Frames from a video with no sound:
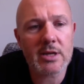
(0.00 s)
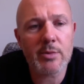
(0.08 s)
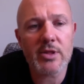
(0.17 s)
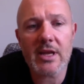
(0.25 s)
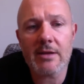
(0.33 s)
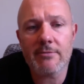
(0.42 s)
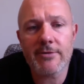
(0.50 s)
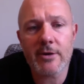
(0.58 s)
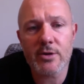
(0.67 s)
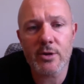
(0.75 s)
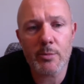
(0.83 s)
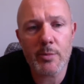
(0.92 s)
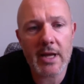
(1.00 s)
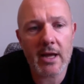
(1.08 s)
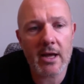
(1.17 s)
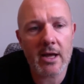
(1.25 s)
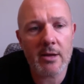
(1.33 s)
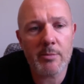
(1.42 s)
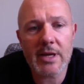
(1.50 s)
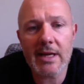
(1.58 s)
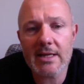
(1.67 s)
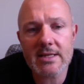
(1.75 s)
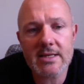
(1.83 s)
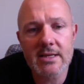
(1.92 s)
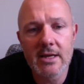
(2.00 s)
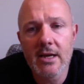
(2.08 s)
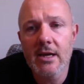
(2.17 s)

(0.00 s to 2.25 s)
but the info.p list